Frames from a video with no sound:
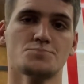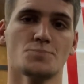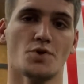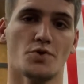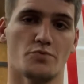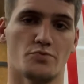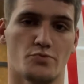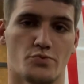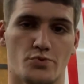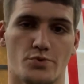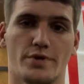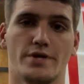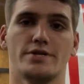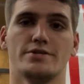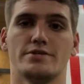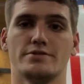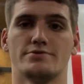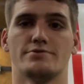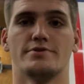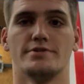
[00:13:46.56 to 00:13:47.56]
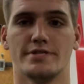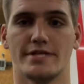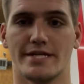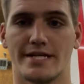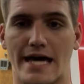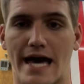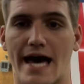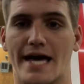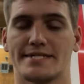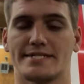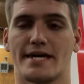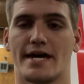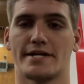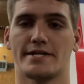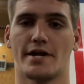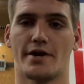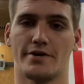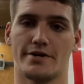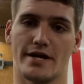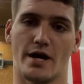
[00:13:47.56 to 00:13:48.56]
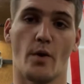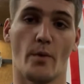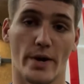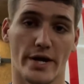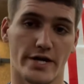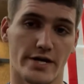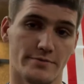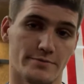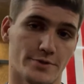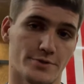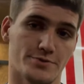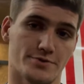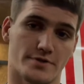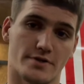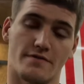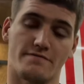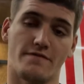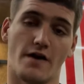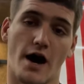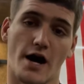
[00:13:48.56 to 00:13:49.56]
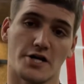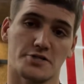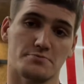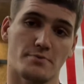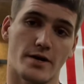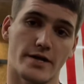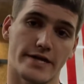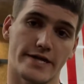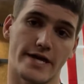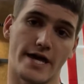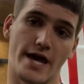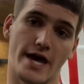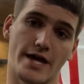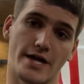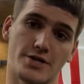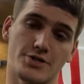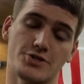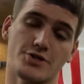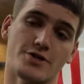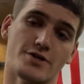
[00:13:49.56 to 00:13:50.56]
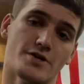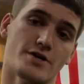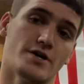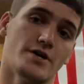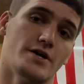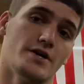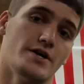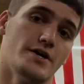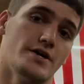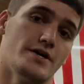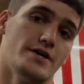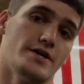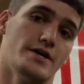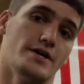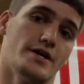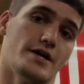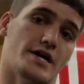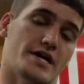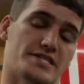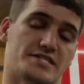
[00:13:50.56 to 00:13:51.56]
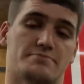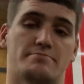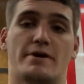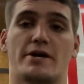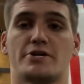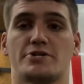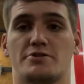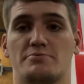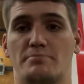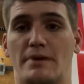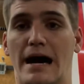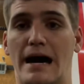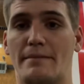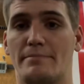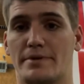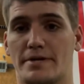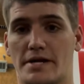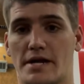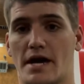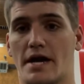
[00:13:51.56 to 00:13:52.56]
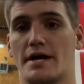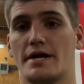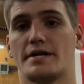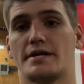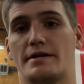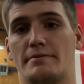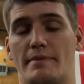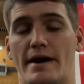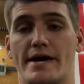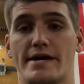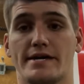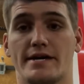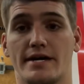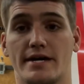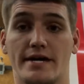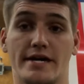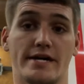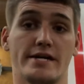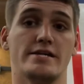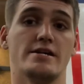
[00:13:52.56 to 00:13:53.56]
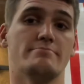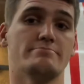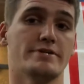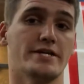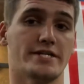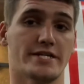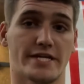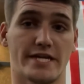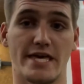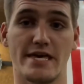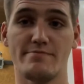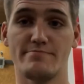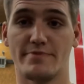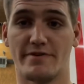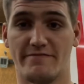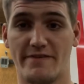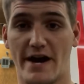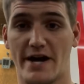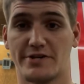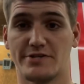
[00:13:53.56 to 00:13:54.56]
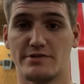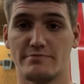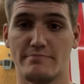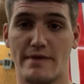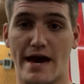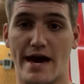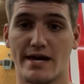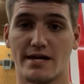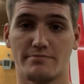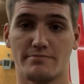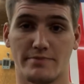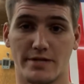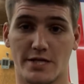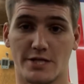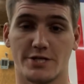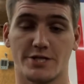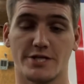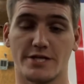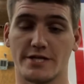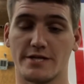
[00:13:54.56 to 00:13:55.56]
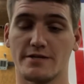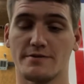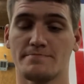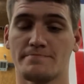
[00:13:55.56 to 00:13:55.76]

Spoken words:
Really, really nice how it turned out. We ended up using a Fox body cage and some extra piping to make. He ended up getting to keep the factory back bench seat.